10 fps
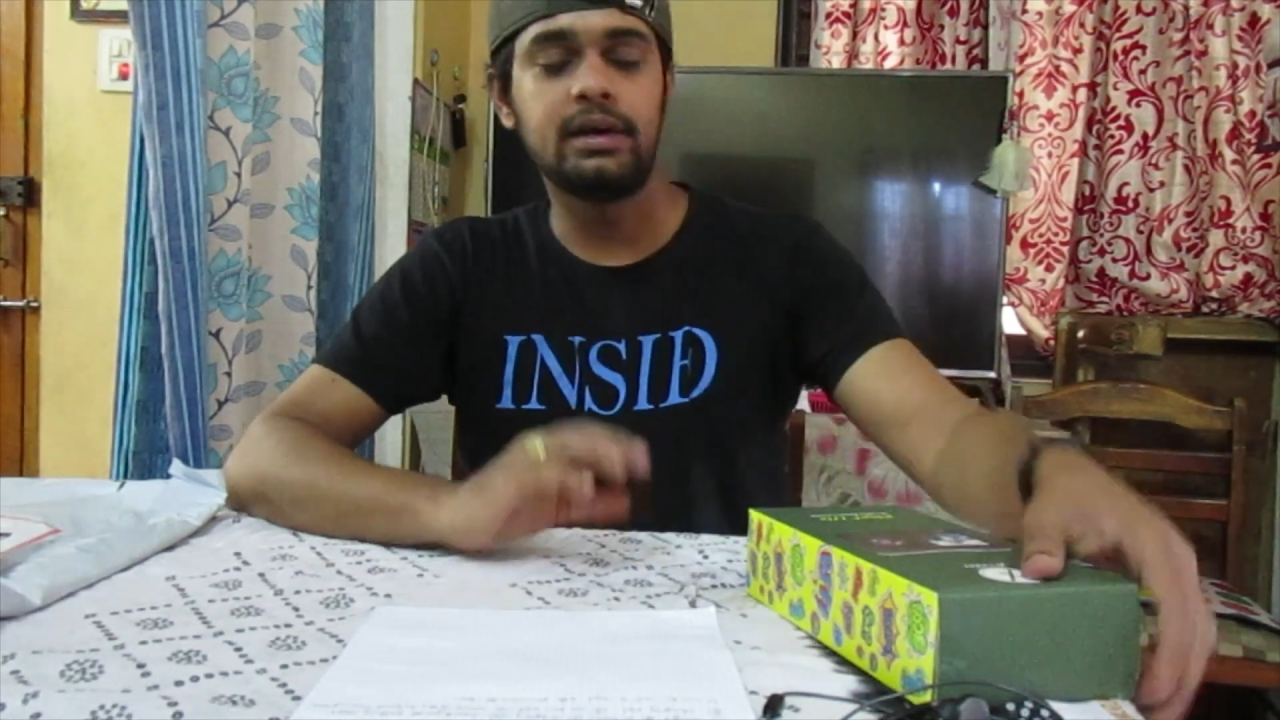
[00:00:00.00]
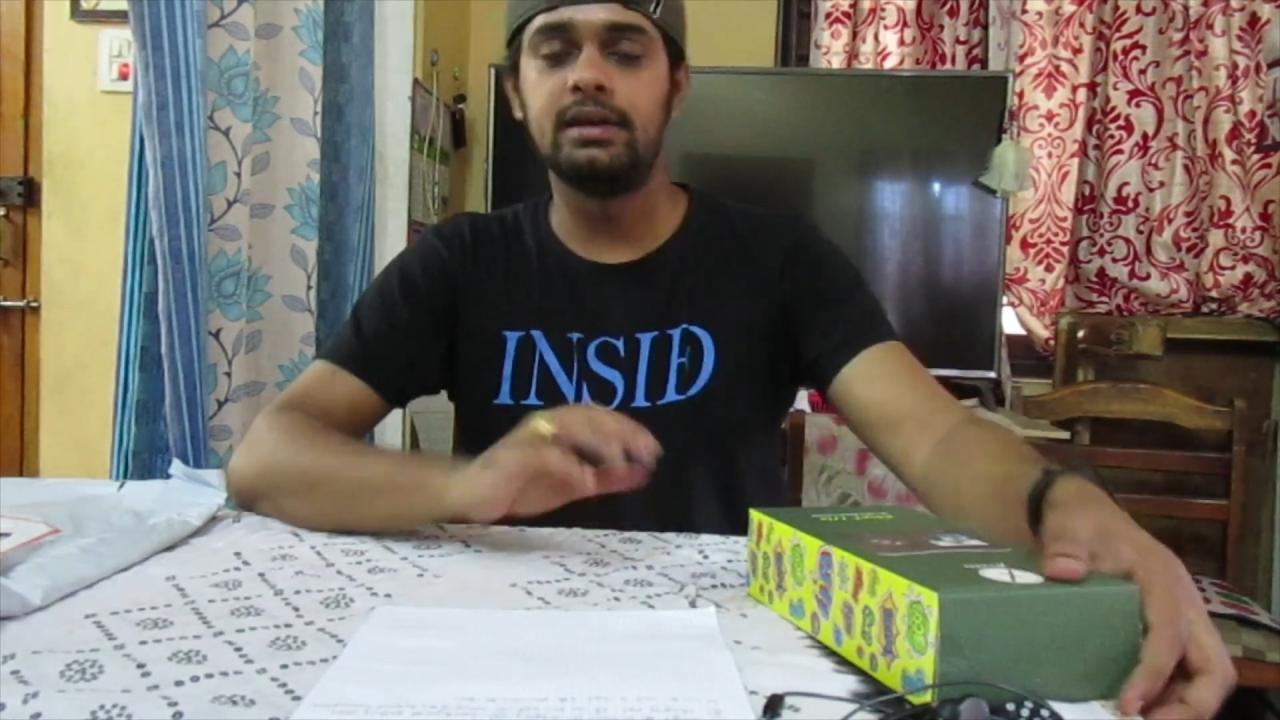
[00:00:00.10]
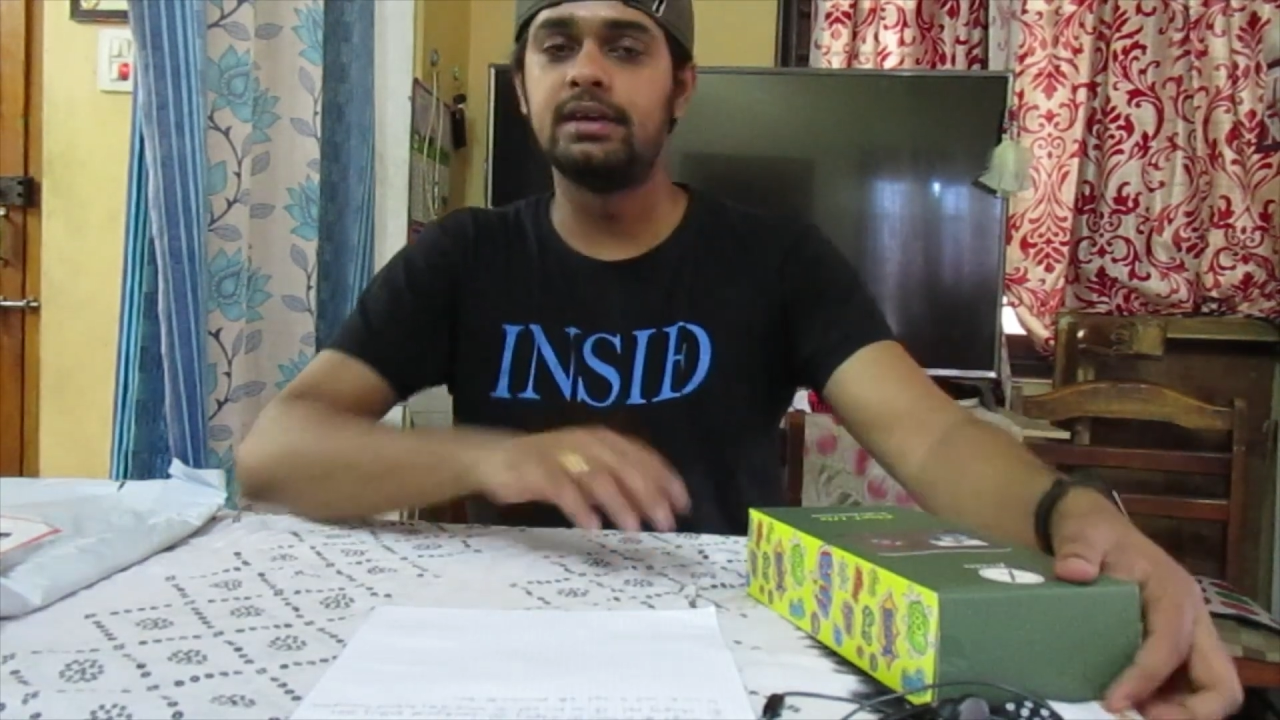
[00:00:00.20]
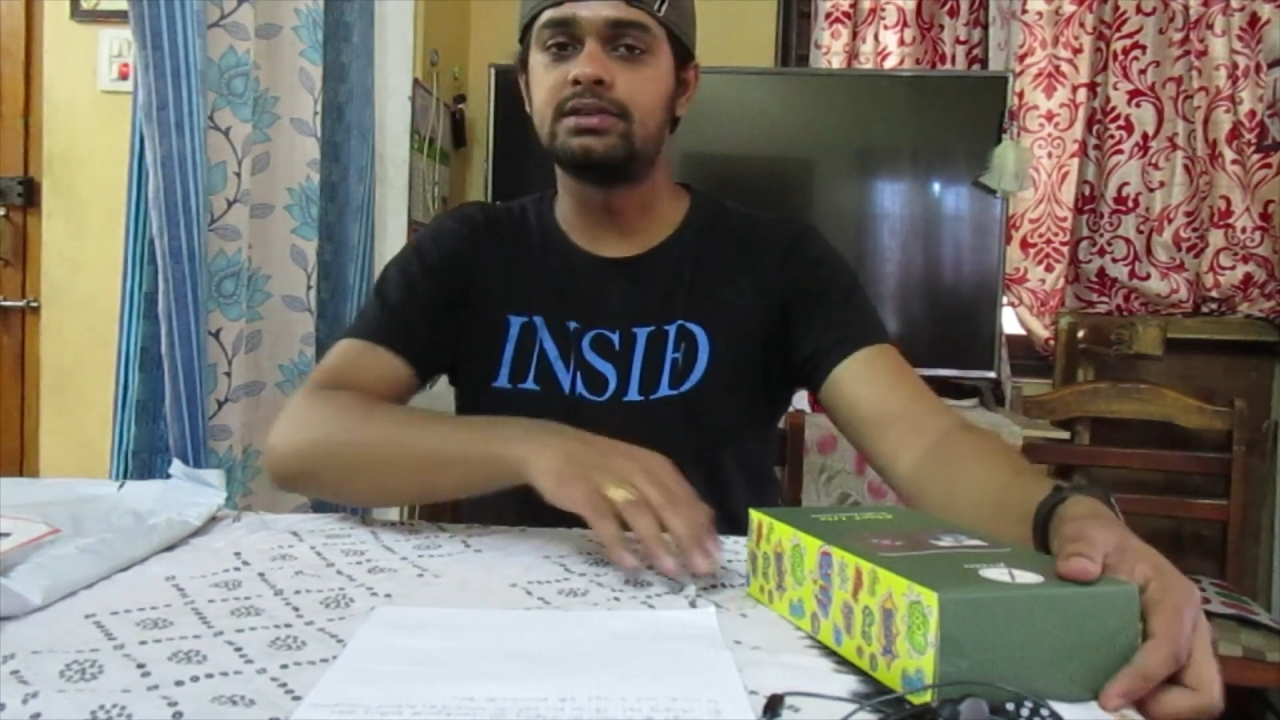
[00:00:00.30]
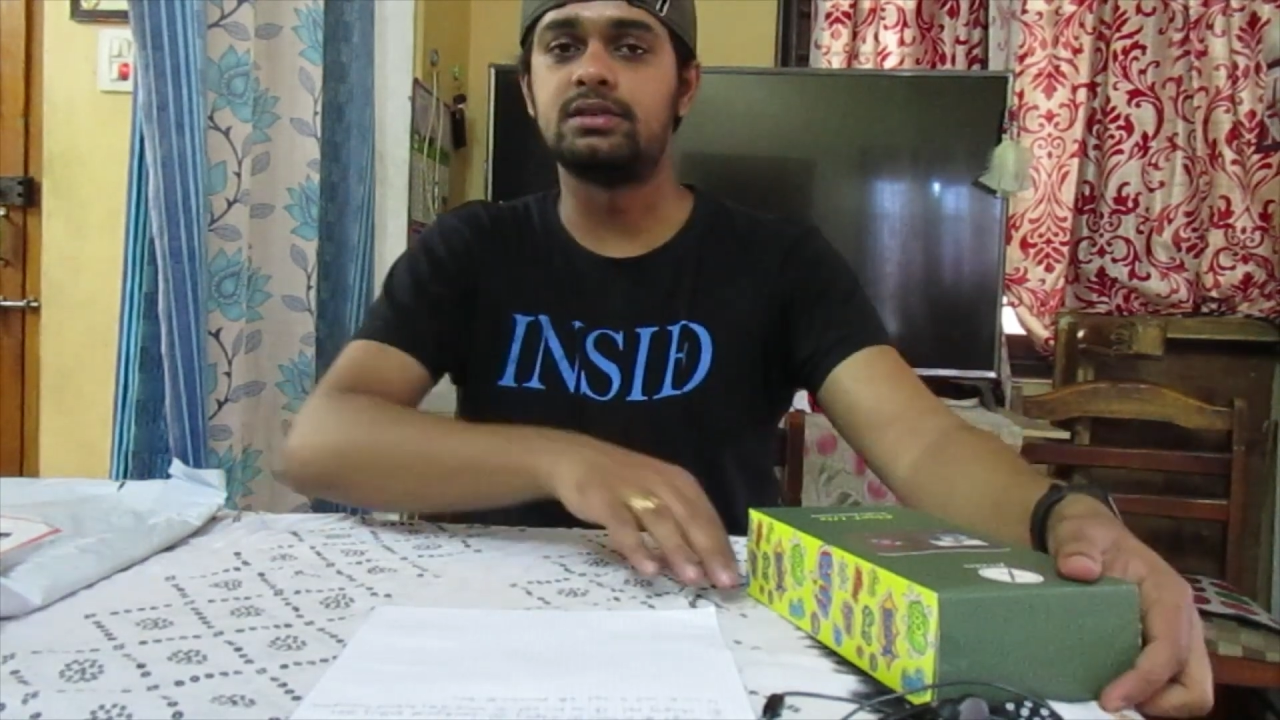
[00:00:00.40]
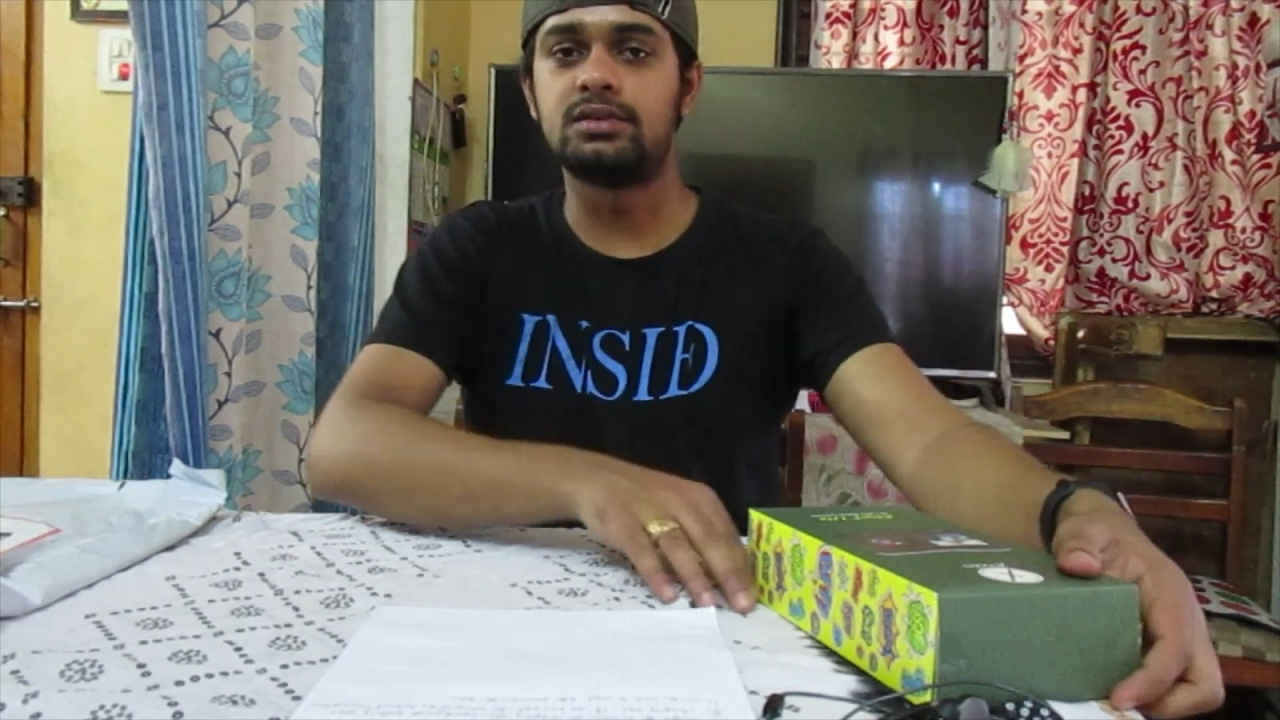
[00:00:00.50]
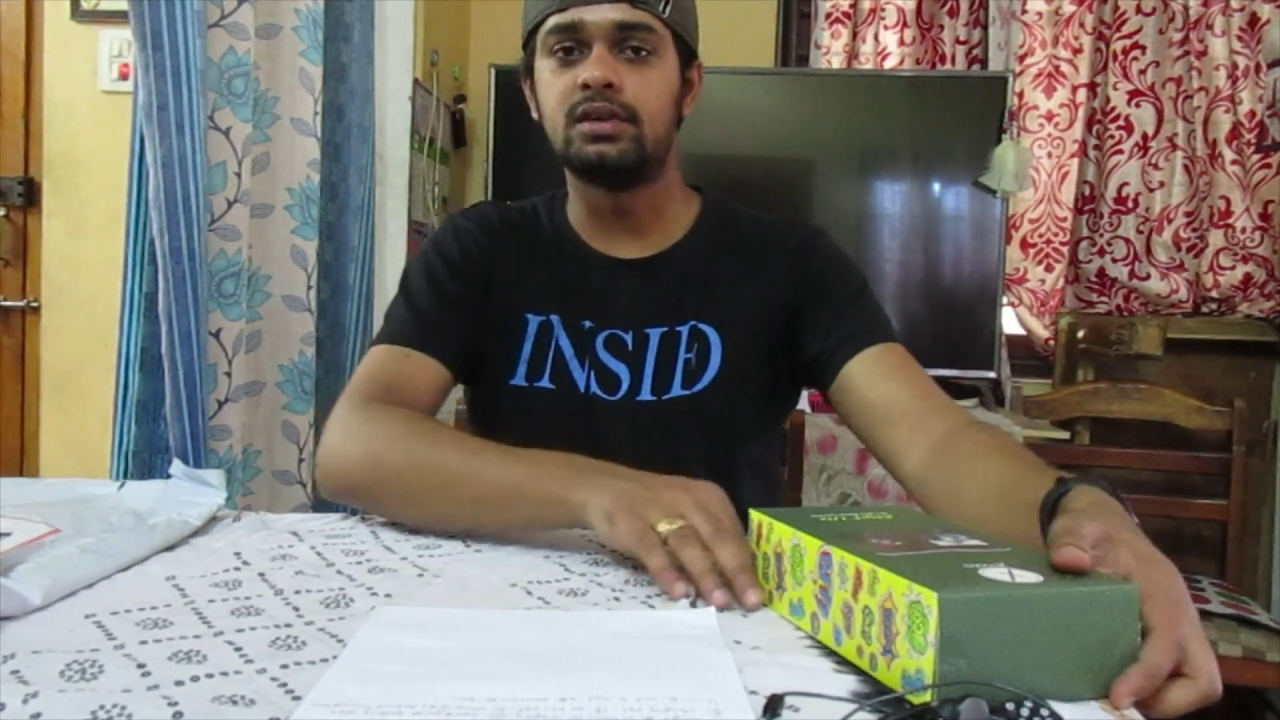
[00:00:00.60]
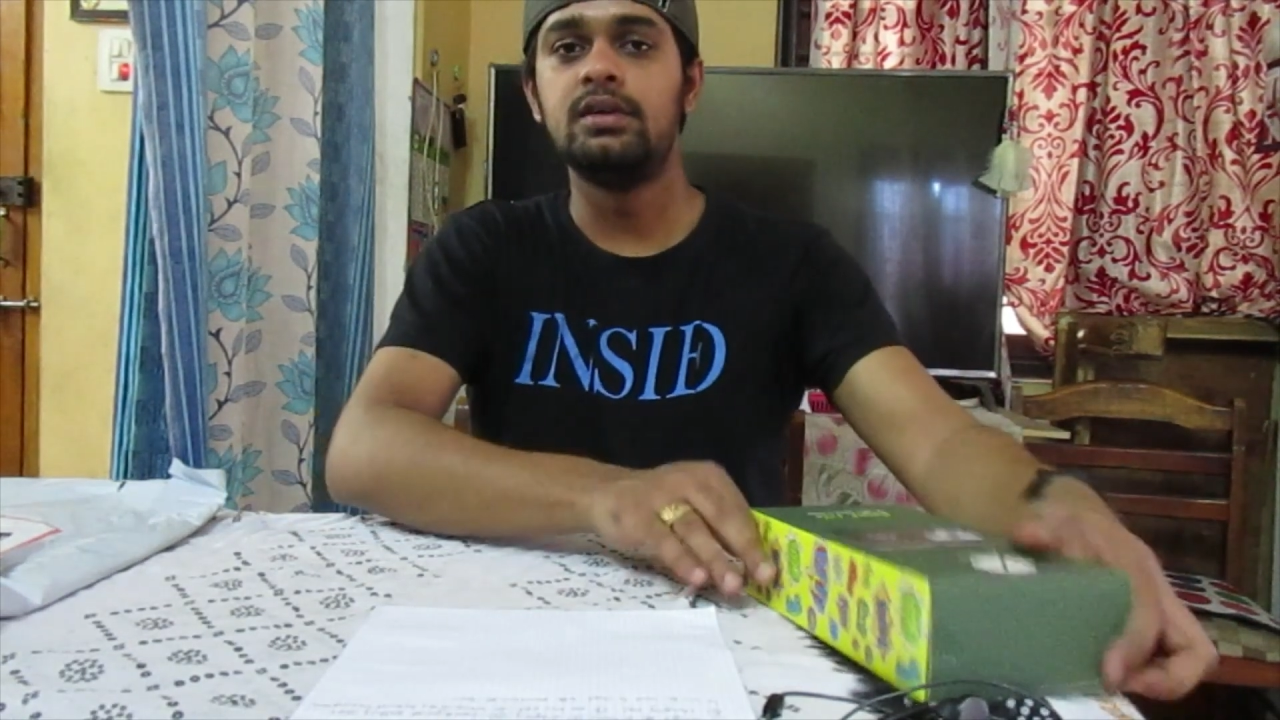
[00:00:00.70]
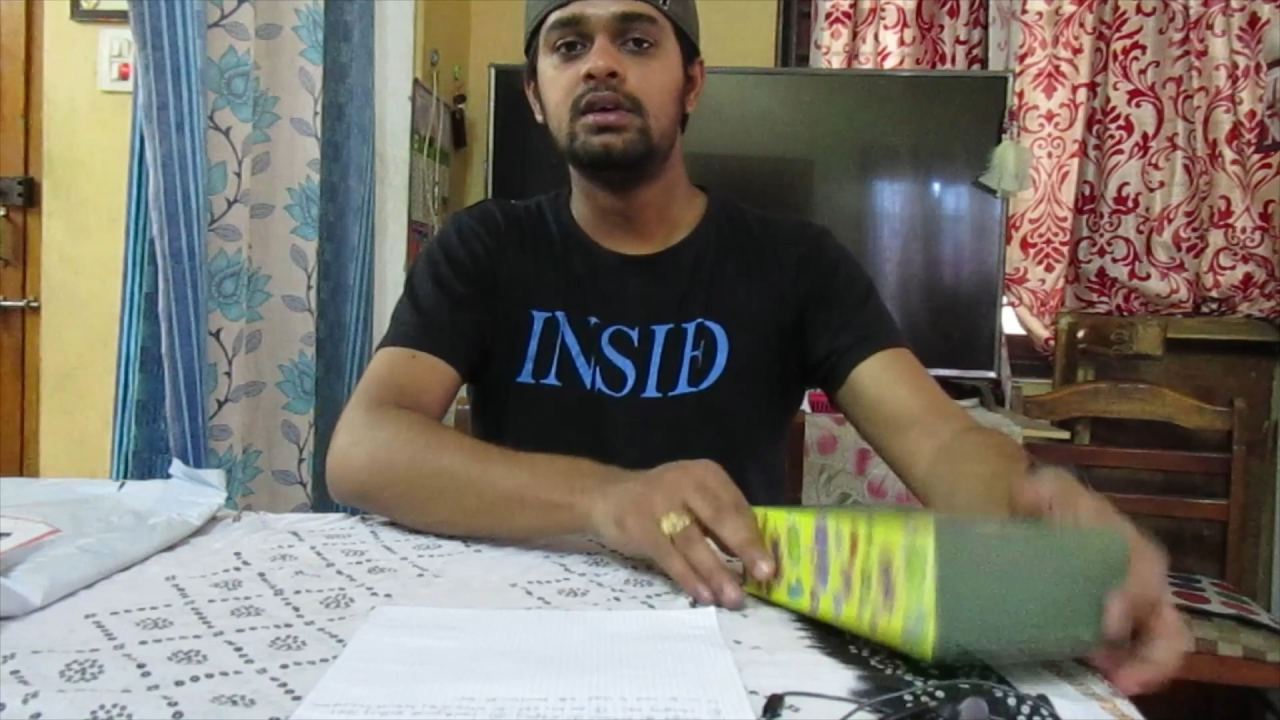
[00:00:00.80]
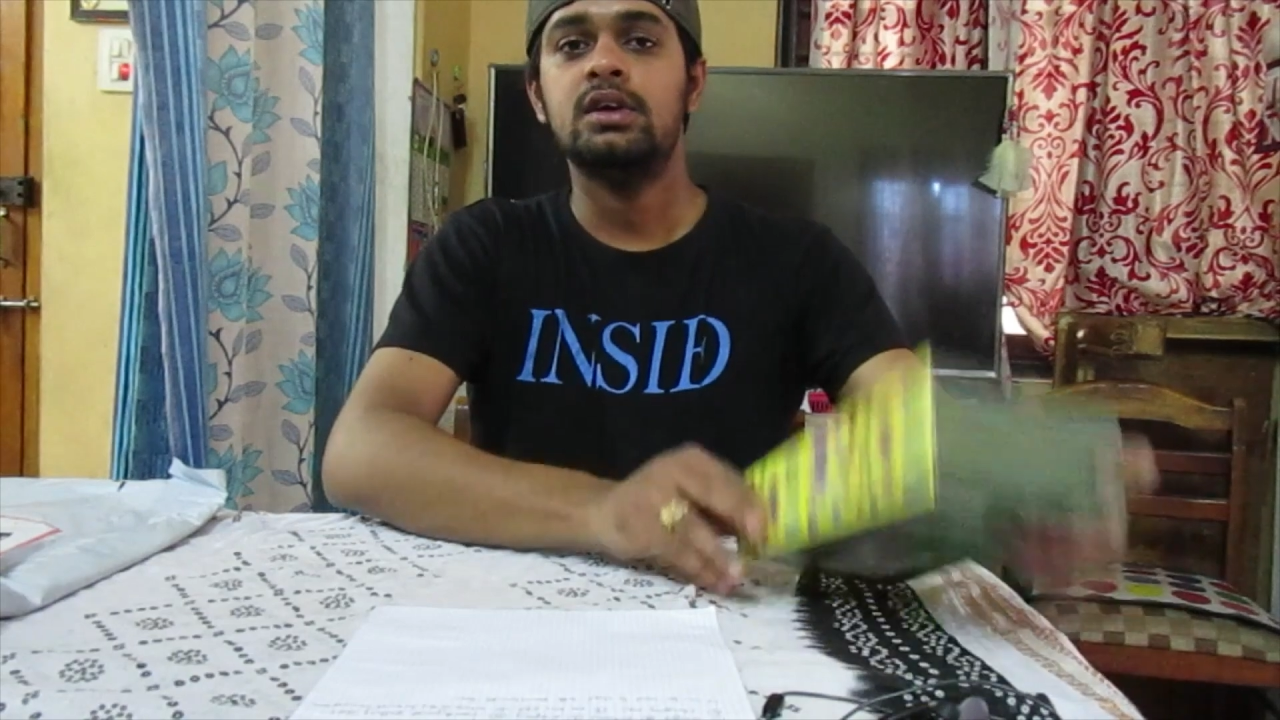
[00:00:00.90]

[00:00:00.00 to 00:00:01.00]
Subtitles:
and etc.